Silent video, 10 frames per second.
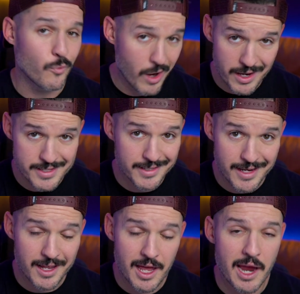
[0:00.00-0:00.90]
Why is it
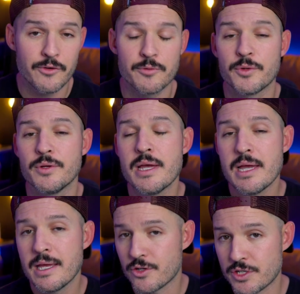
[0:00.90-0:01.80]
not hireable?
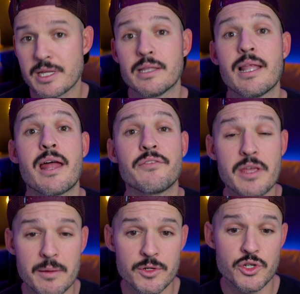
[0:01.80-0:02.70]
There's just a lot of
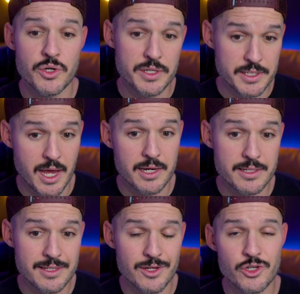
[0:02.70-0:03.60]
immature design
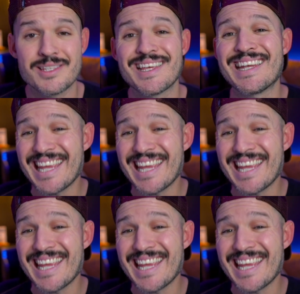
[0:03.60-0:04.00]
decisions and